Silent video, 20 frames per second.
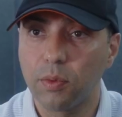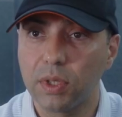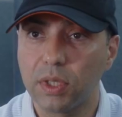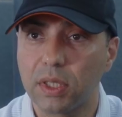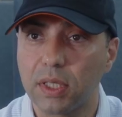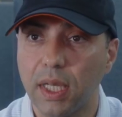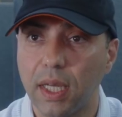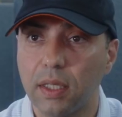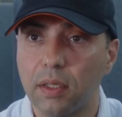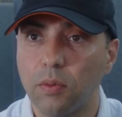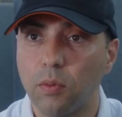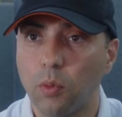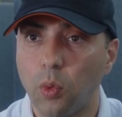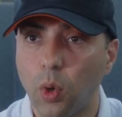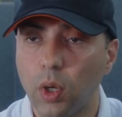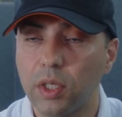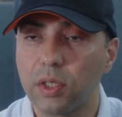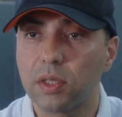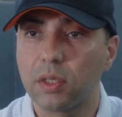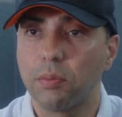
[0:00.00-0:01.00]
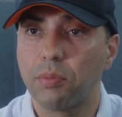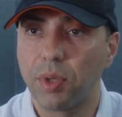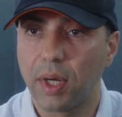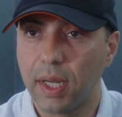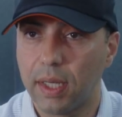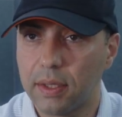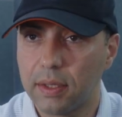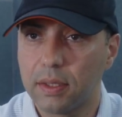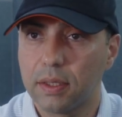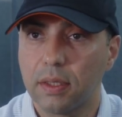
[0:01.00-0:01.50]
We said, what is the
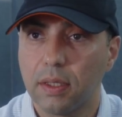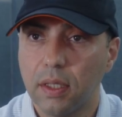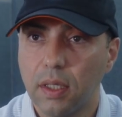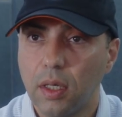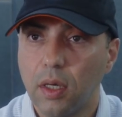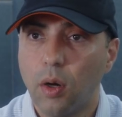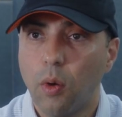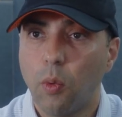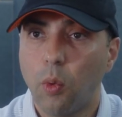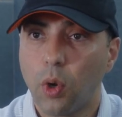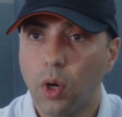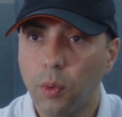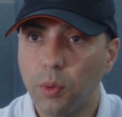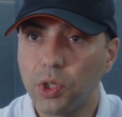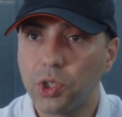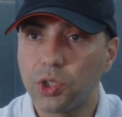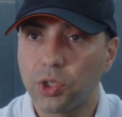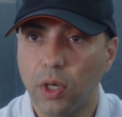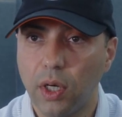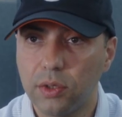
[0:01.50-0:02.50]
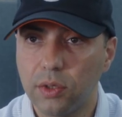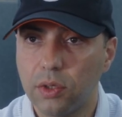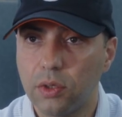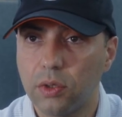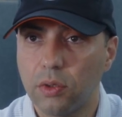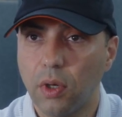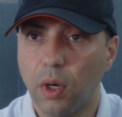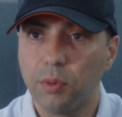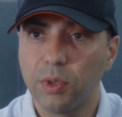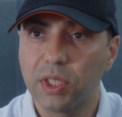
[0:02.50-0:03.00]
brand? What are we trying to
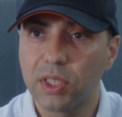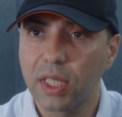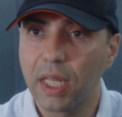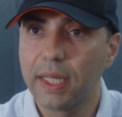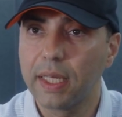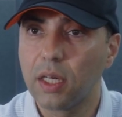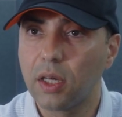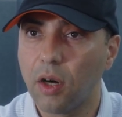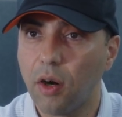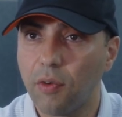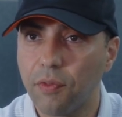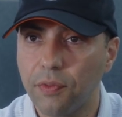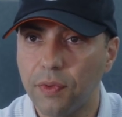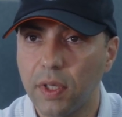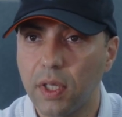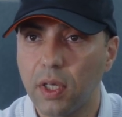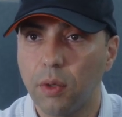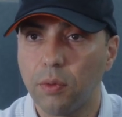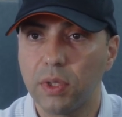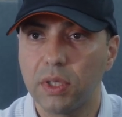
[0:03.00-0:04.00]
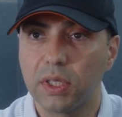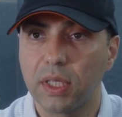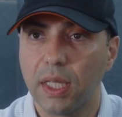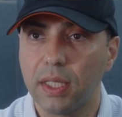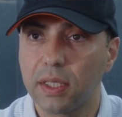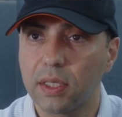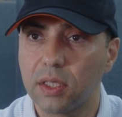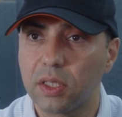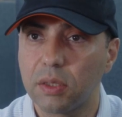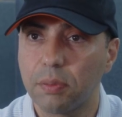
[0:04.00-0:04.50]
do? Are we selling coffee? Are we
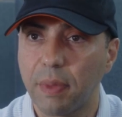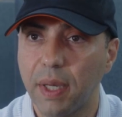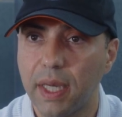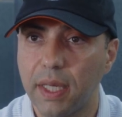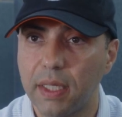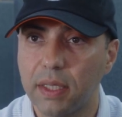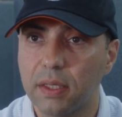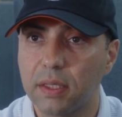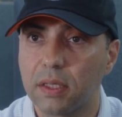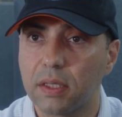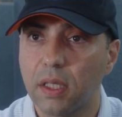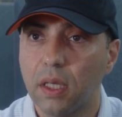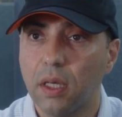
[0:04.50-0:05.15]
selling space?